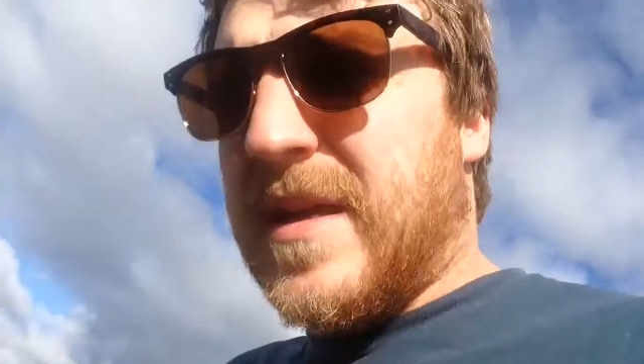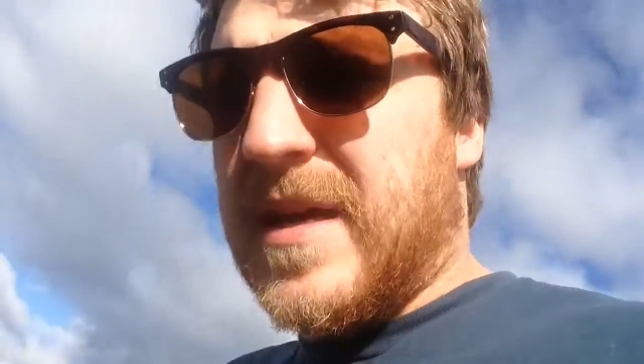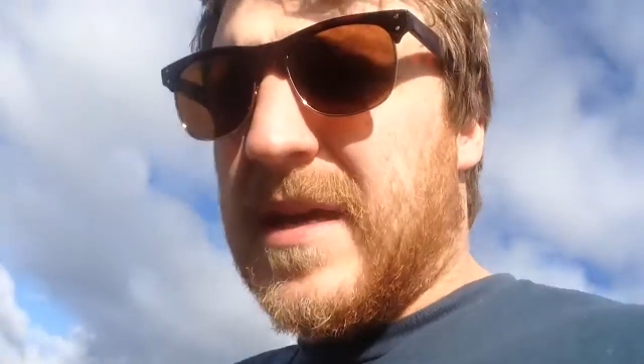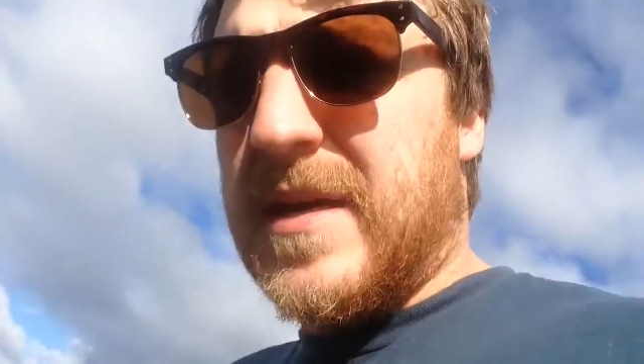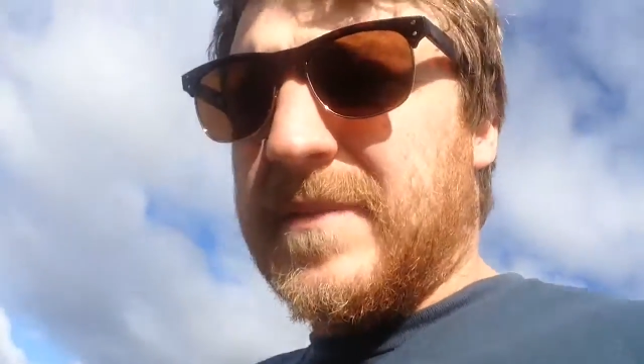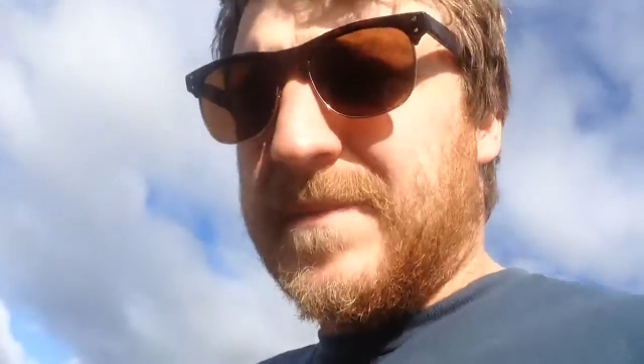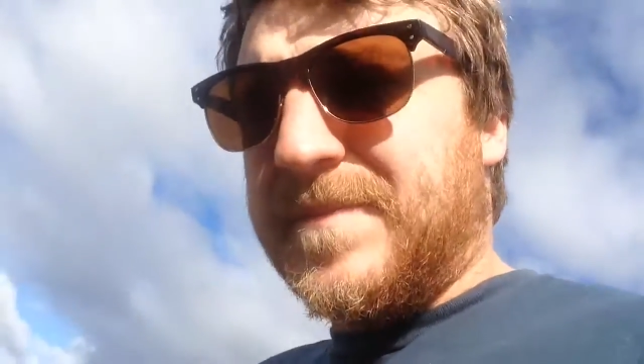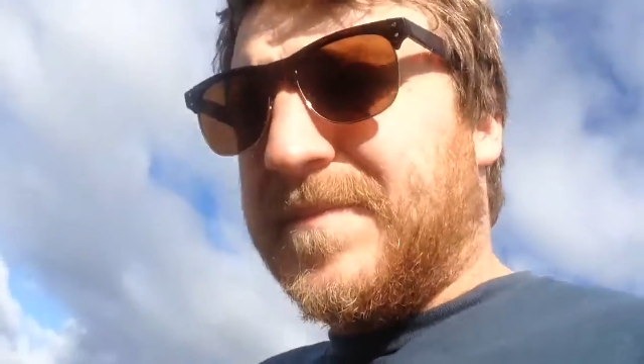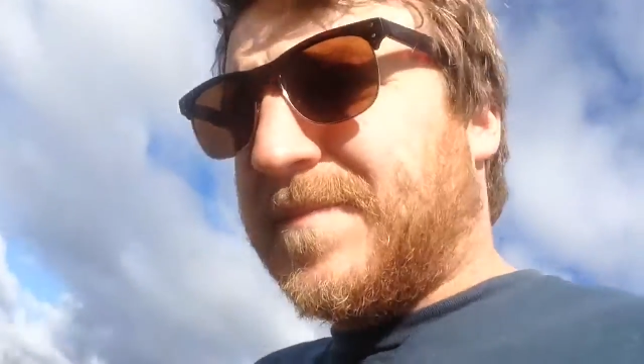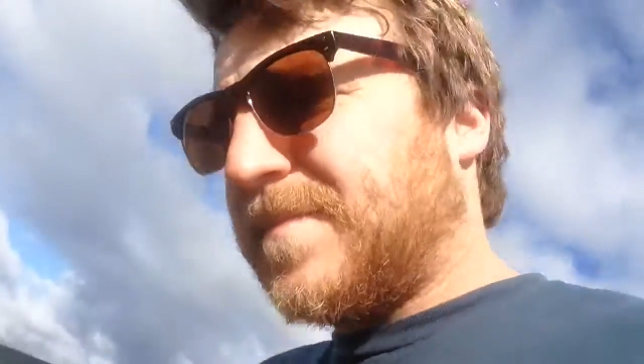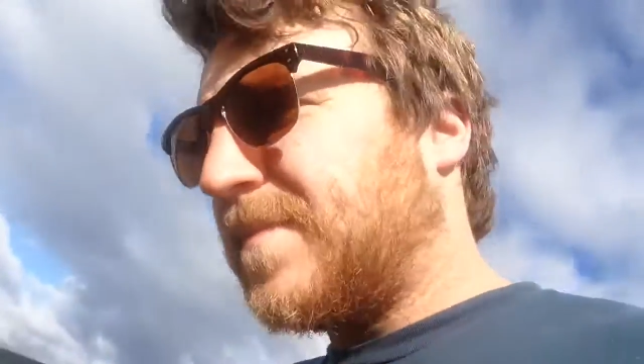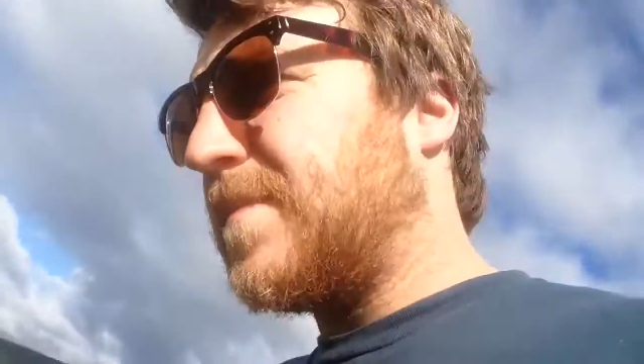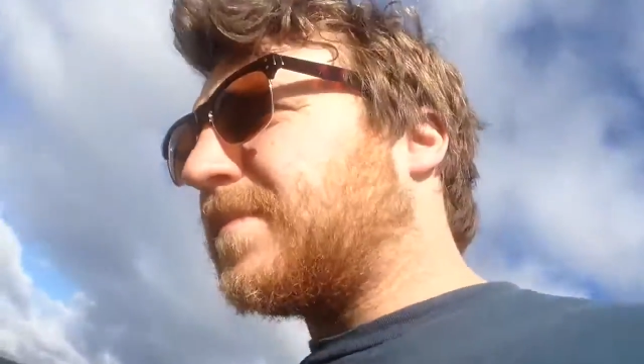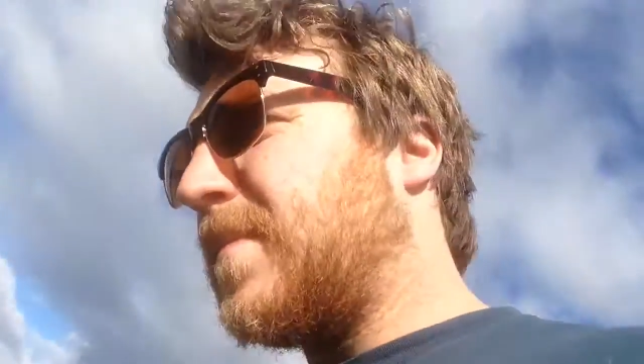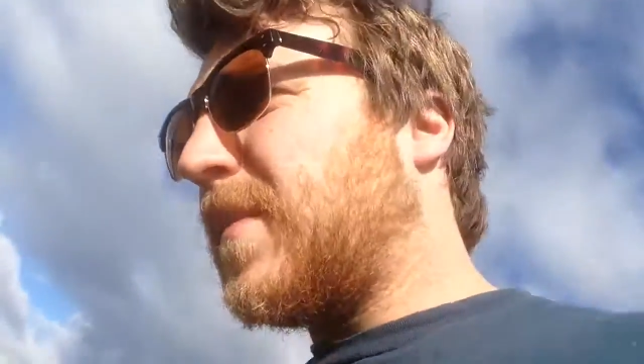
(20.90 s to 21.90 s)
a
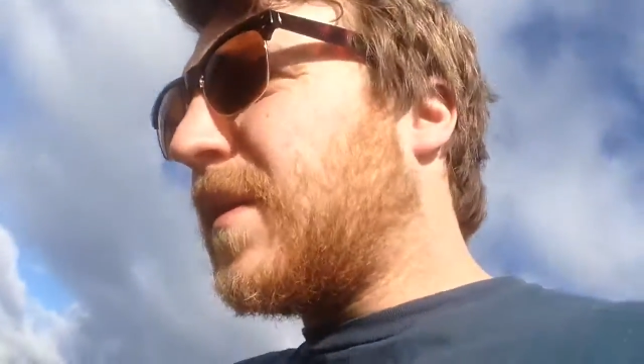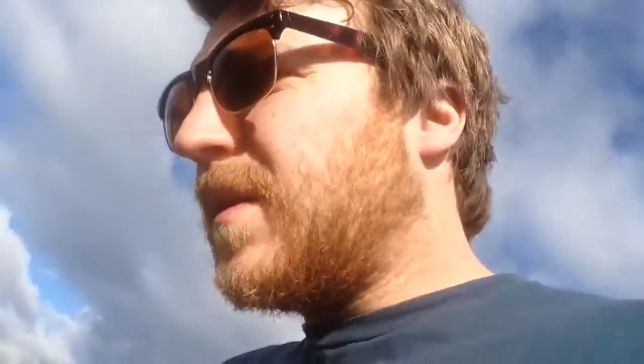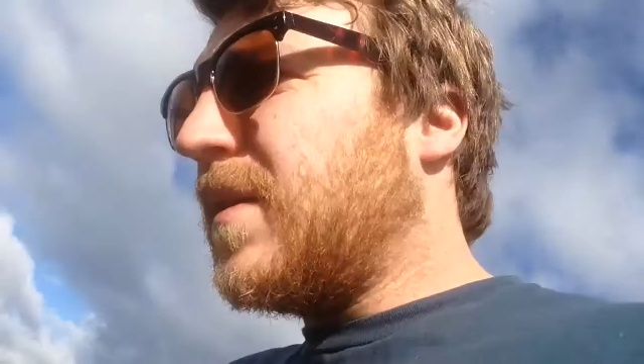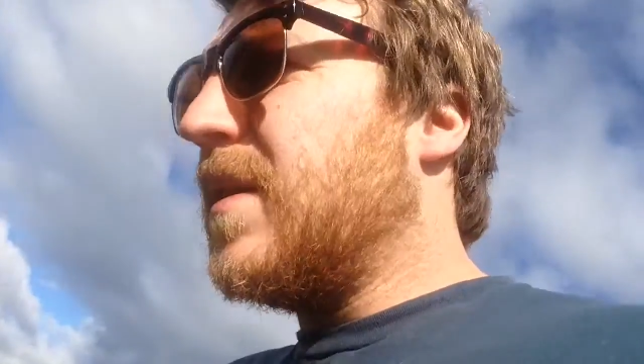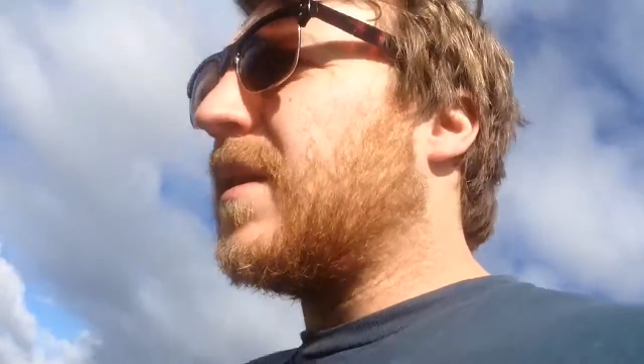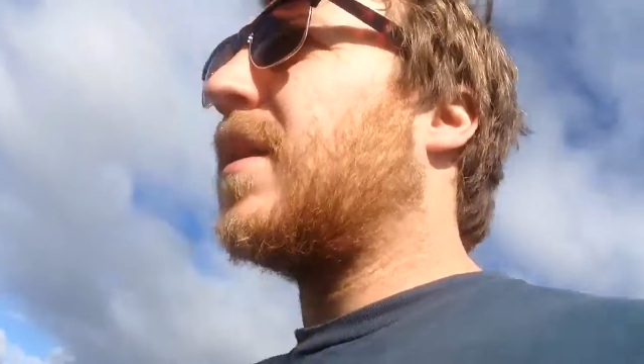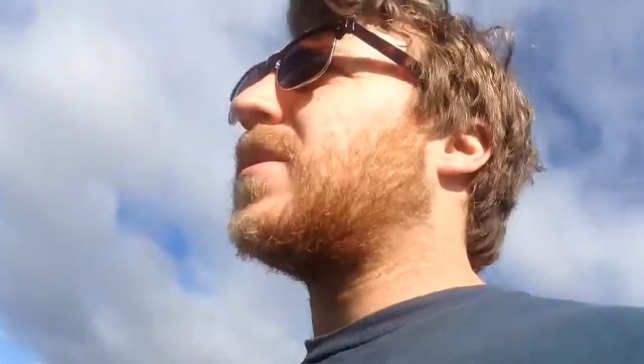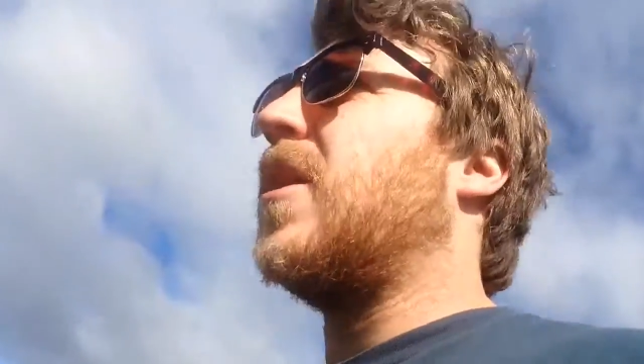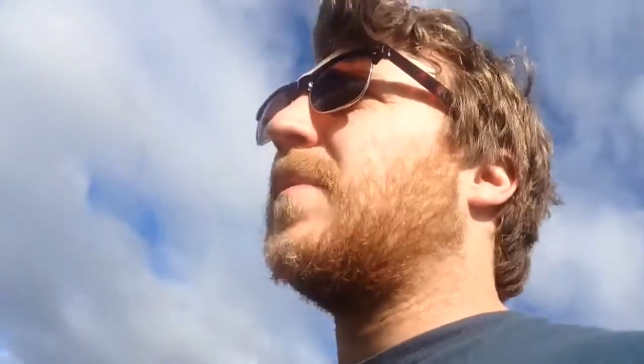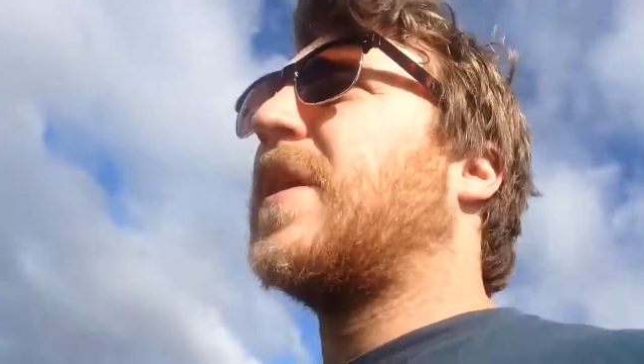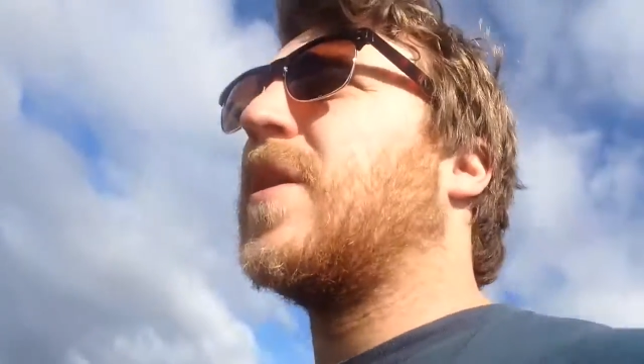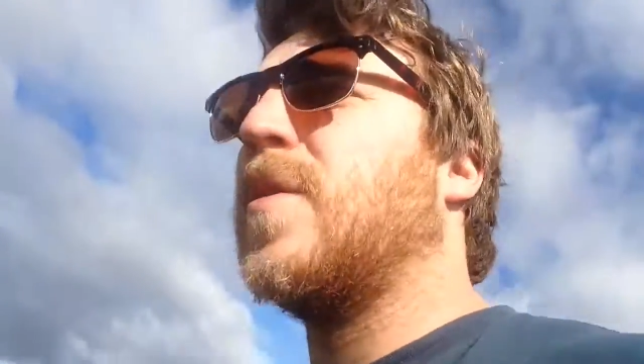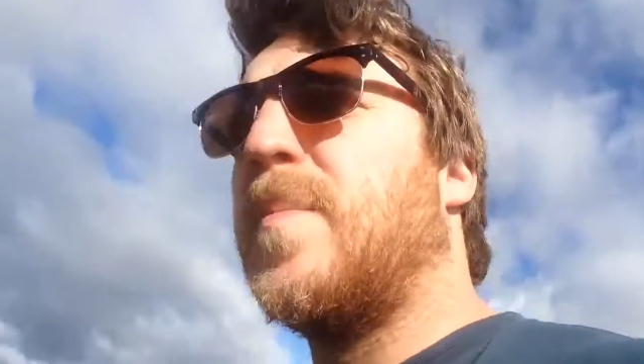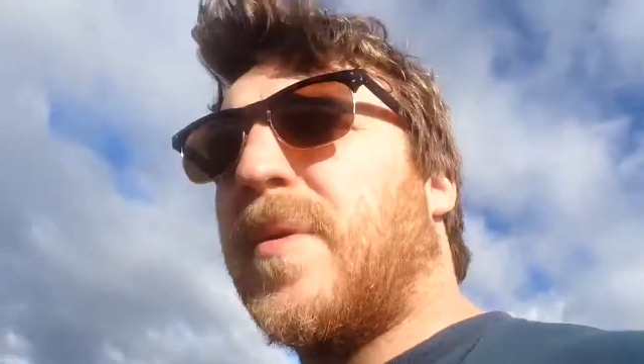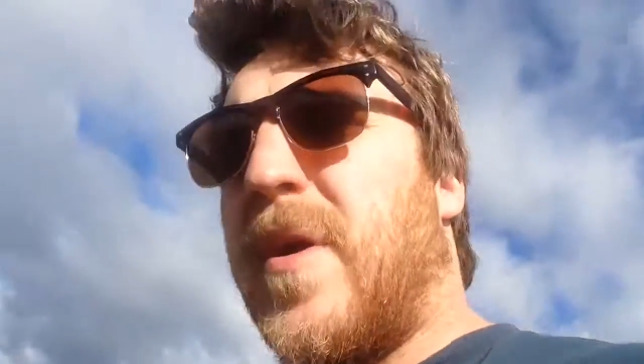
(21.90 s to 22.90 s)

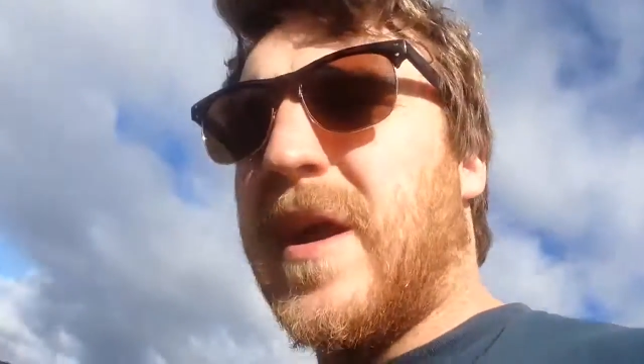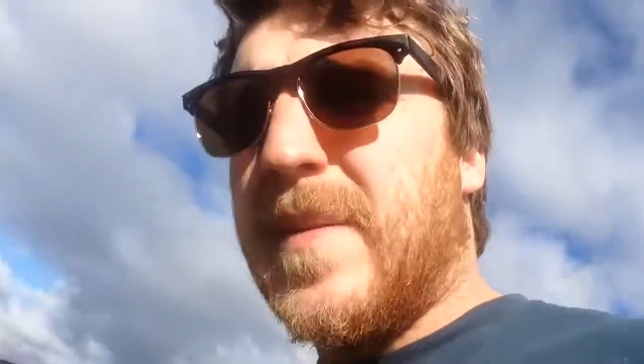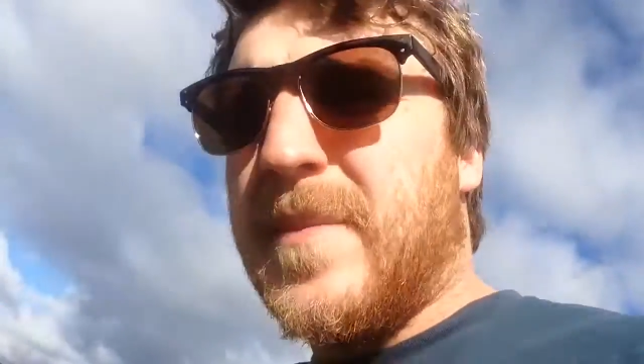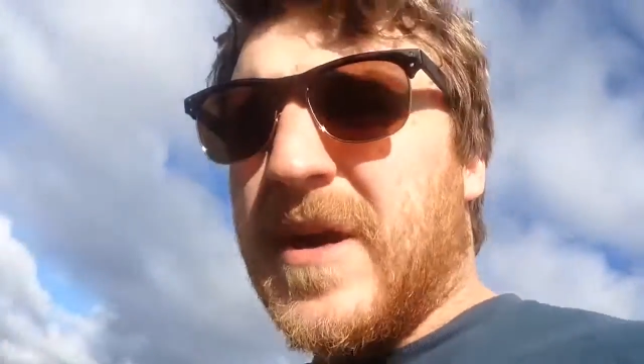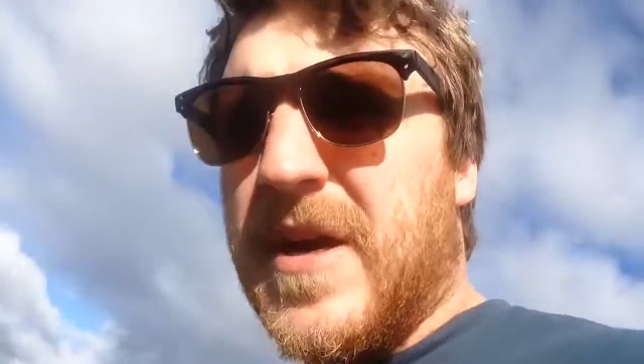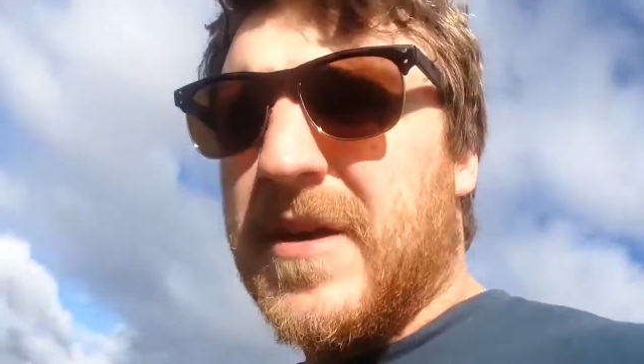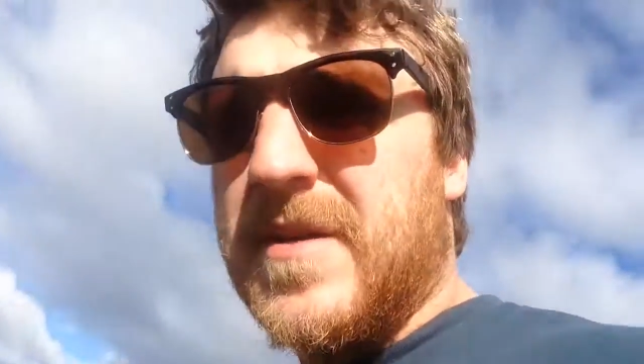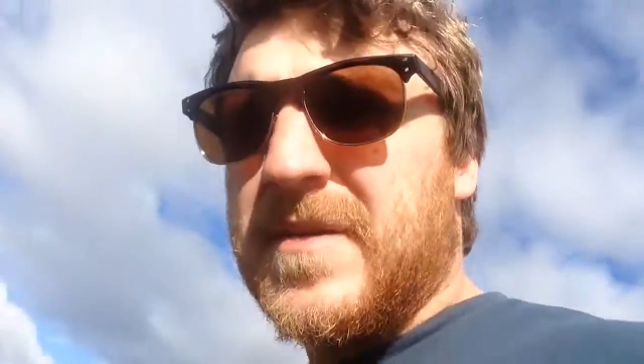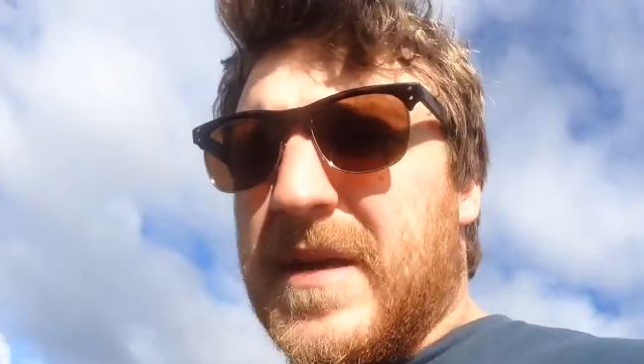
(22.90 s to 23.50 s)
Comico Primer,